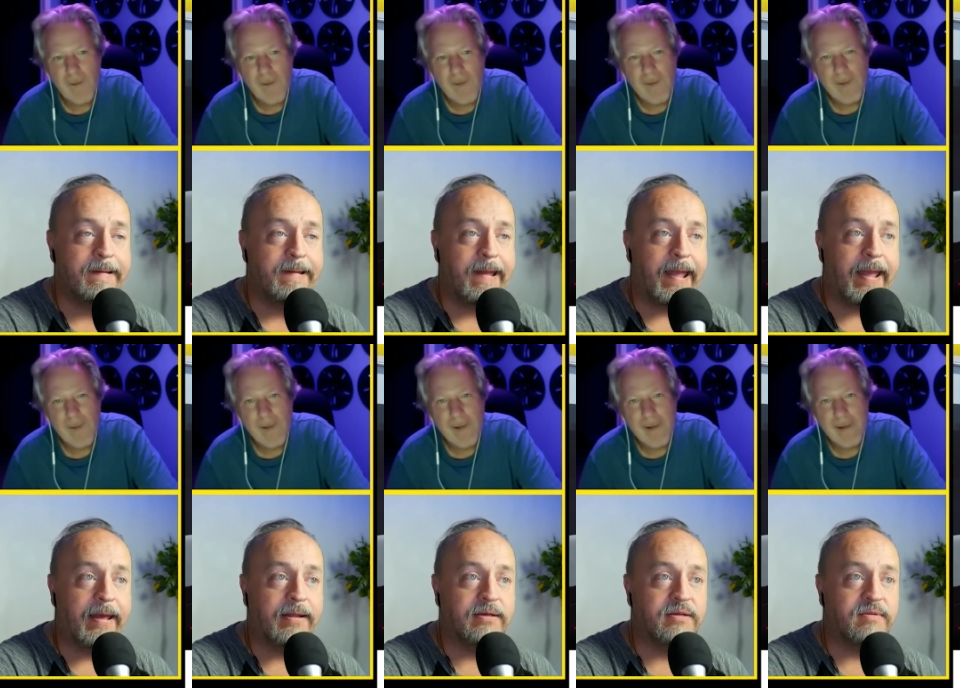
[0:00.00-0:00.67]

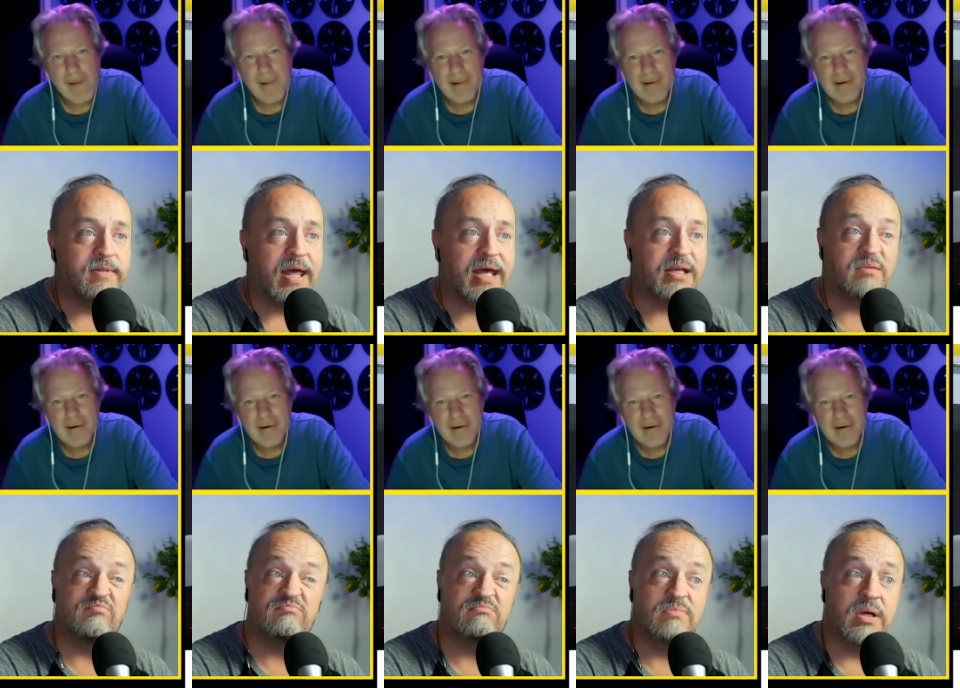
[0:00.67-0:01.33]
Speaker 1: And that
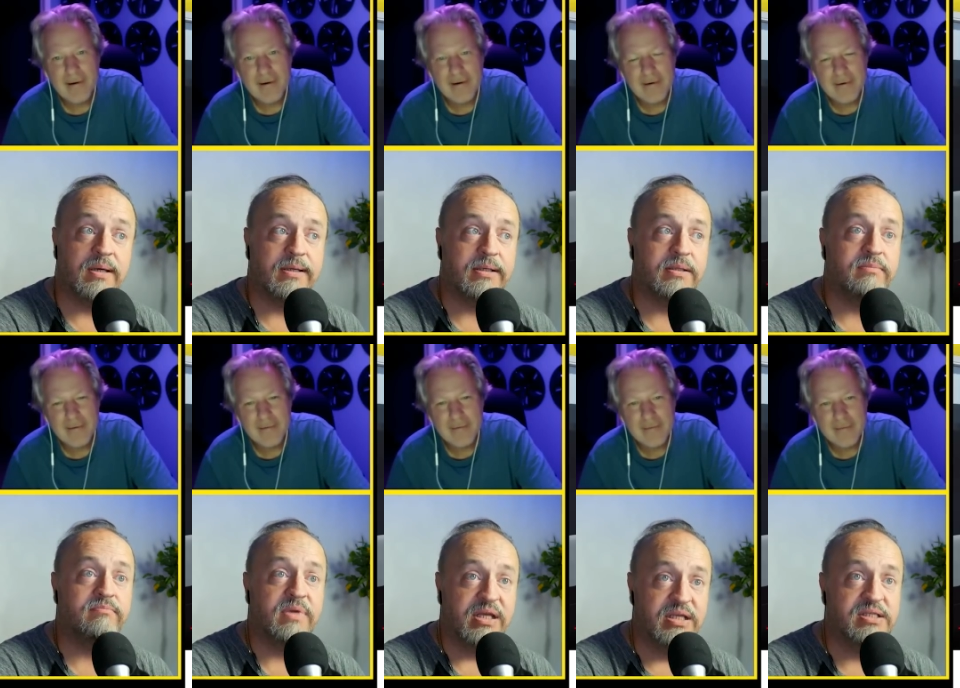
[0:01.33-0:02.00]

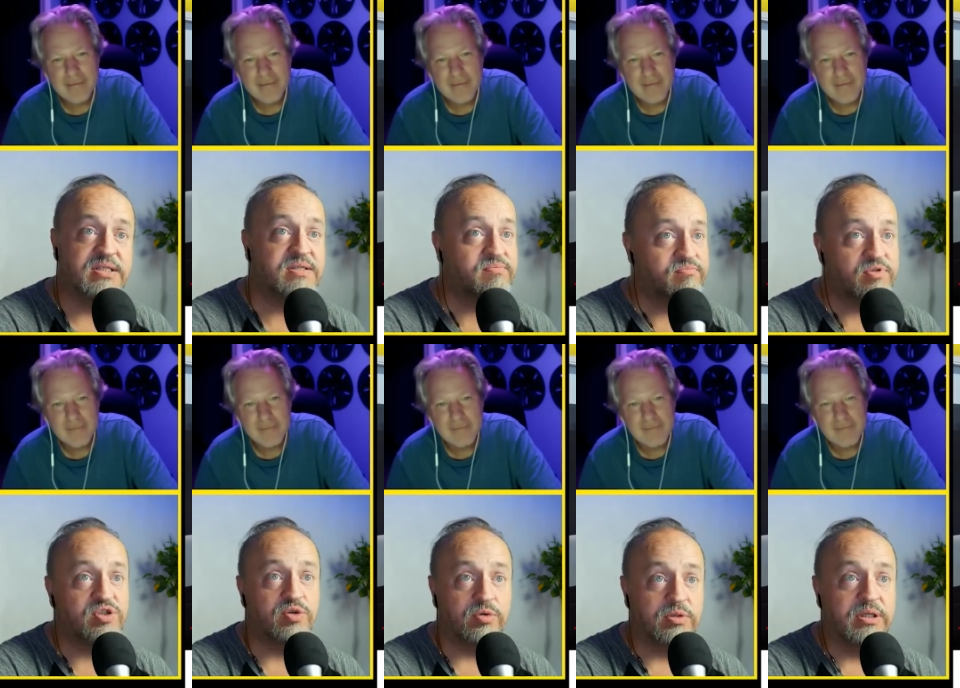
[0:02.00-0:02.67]
um, is
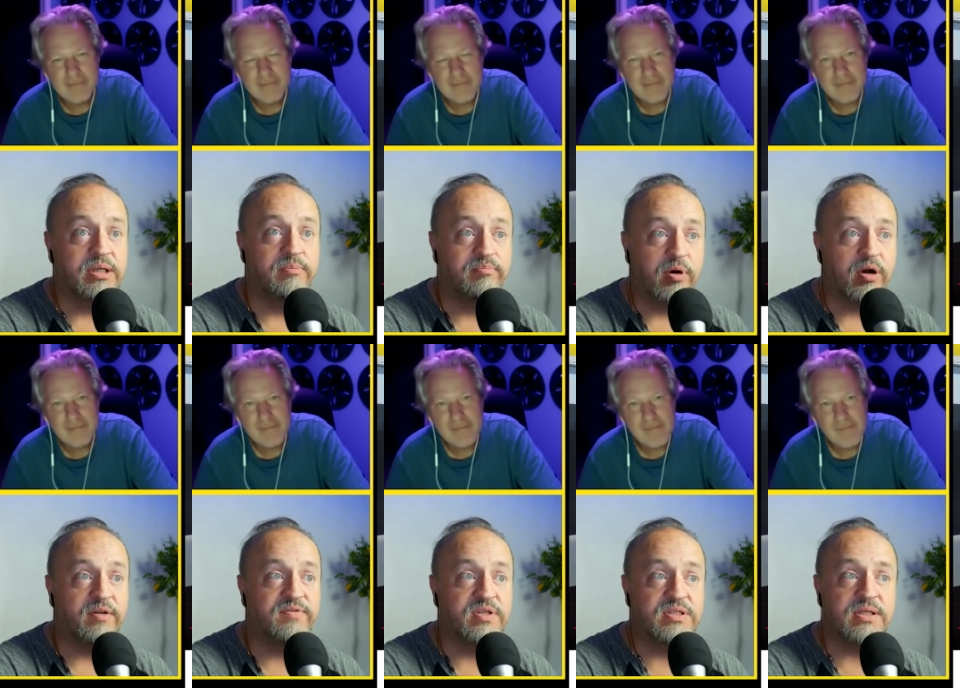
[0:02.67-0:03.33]
certainly
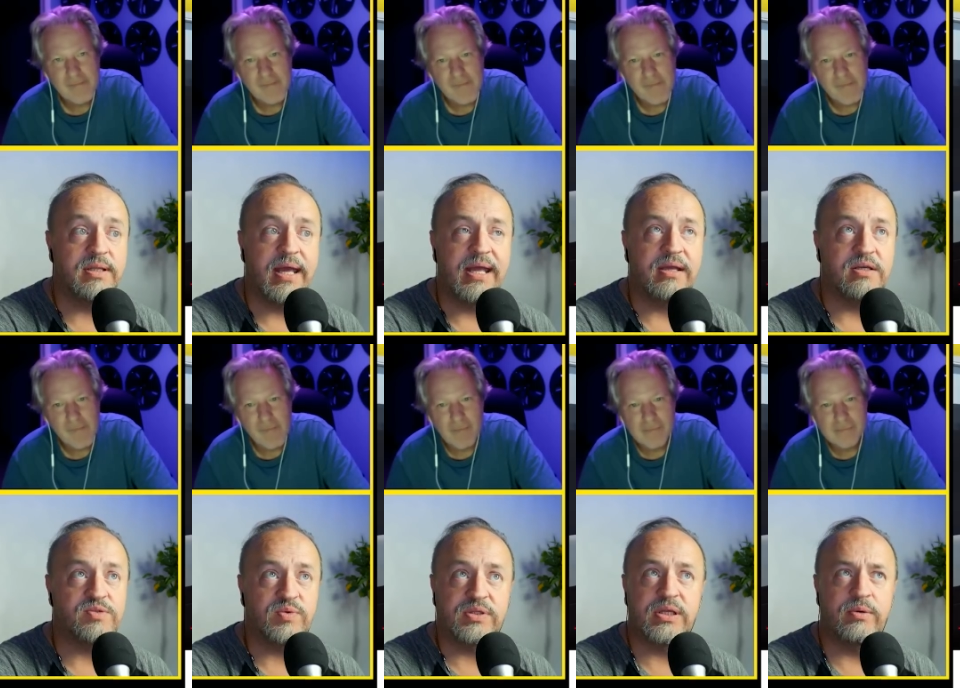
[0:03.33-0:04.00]
part of the delay
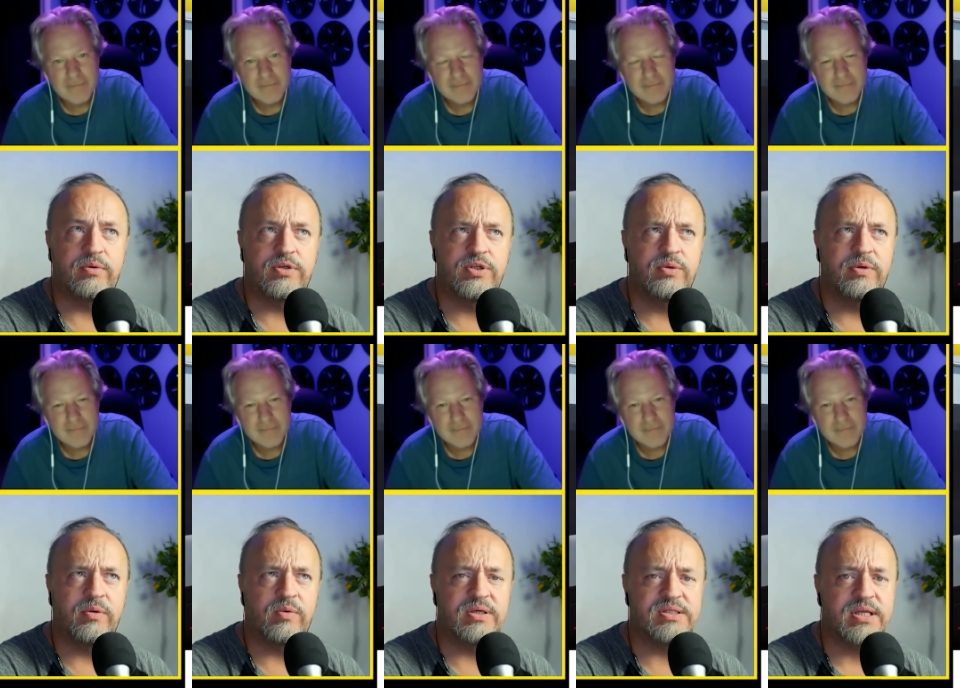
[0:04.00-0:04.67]
because what they were
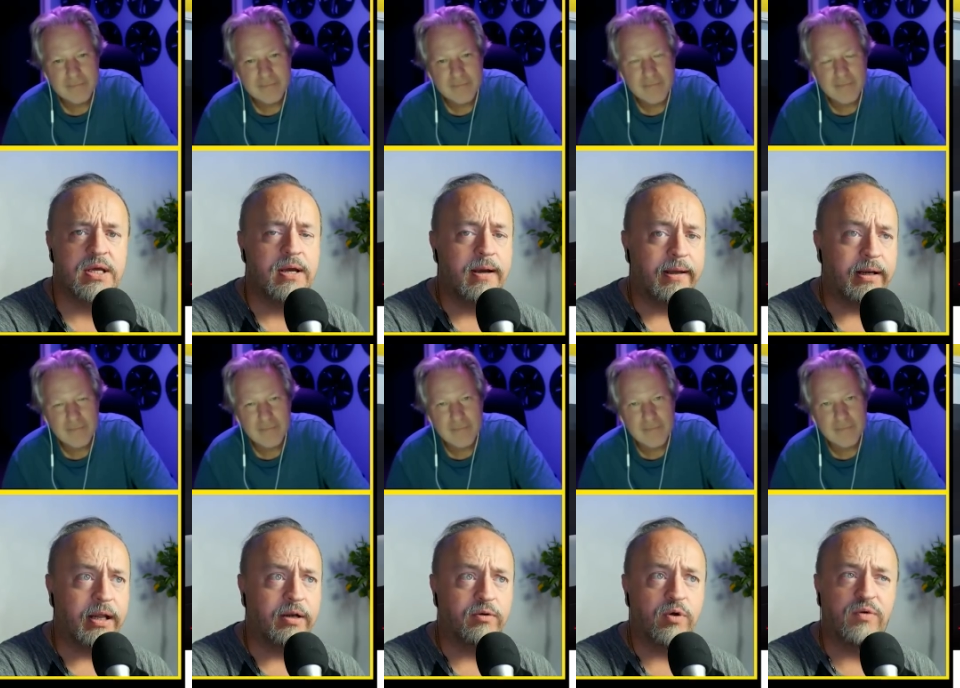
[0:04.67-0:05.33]
doing was, and
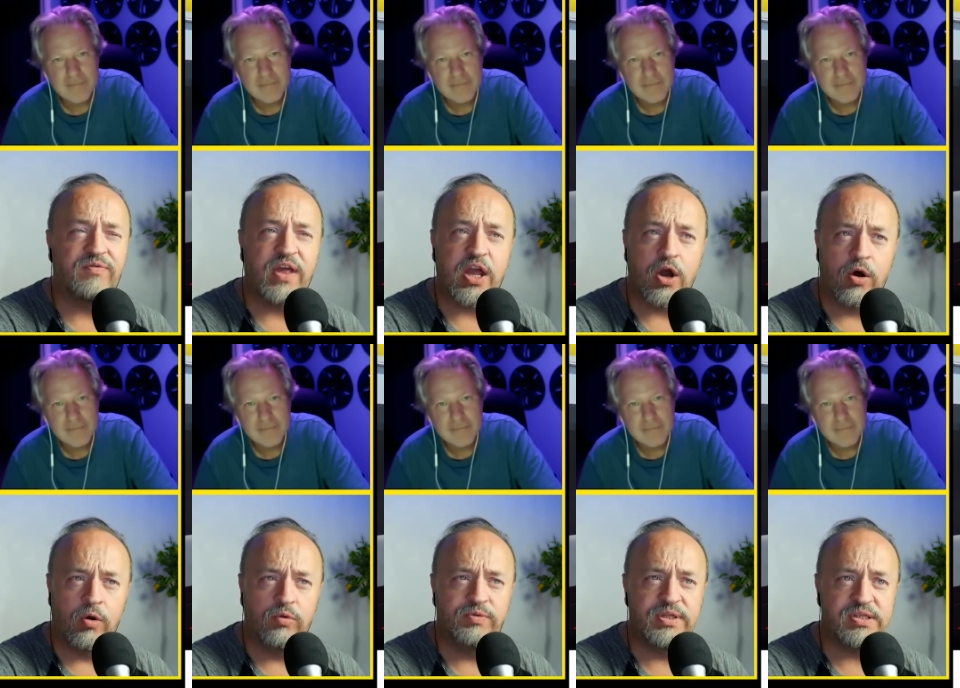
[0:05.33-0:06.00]
I don't know if they
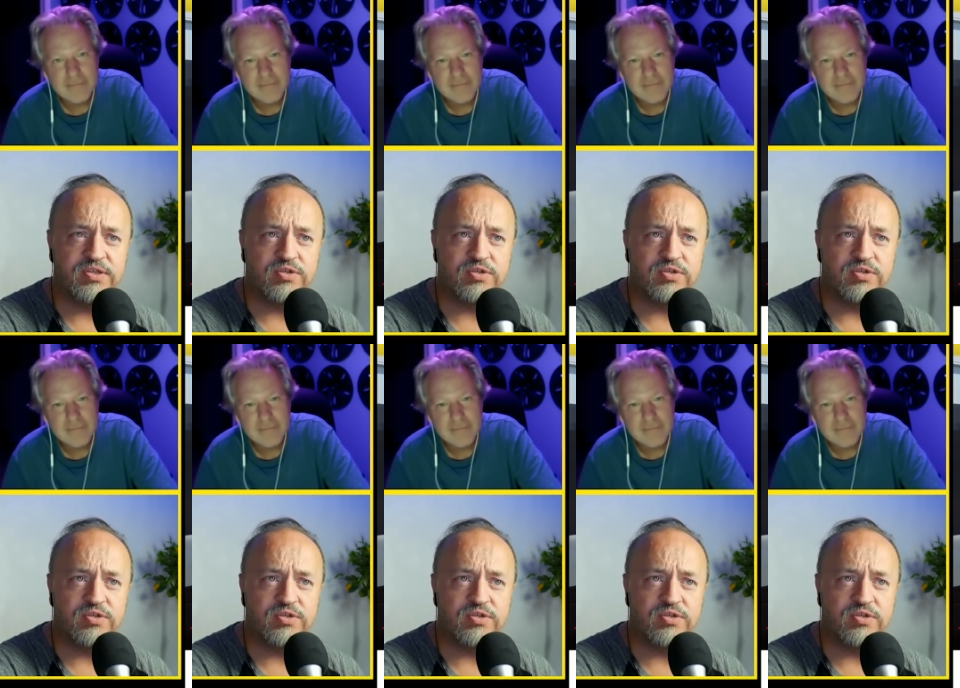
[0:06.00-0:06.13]
own this